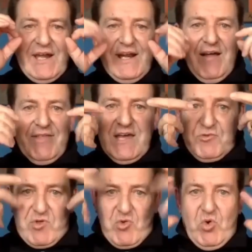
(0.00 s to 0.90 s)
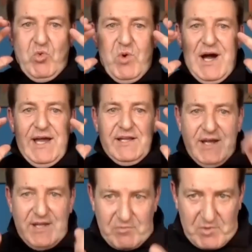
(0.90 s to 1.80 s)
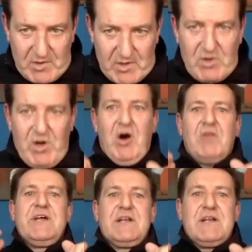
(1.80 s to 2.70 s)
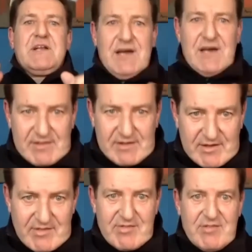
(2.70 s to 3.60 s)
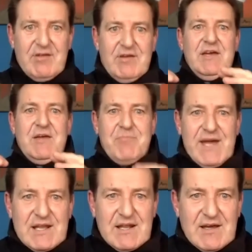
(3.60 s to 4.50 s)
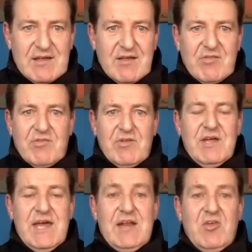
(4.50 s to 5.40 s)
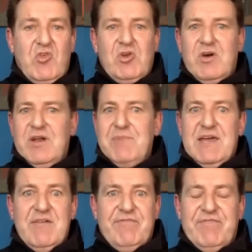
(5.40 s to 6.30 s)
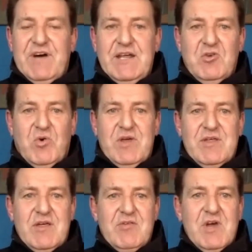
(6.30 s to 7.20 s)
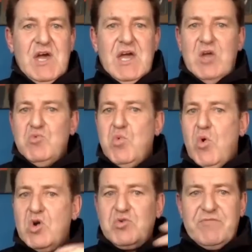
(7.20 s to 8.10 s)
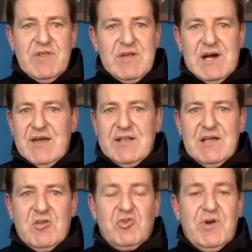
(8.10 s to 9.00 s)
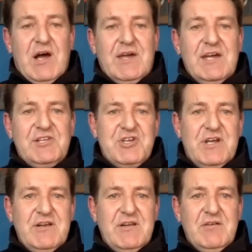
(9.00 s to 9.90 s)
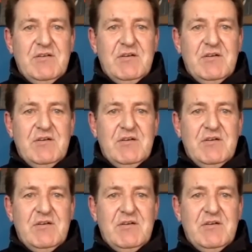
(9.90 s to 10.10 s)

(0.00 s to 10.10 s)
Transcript: nothing. It was all white. And he hovered like this, made like this, uh, and he started making funny noises. He walked with his eyes like this to our kitchen,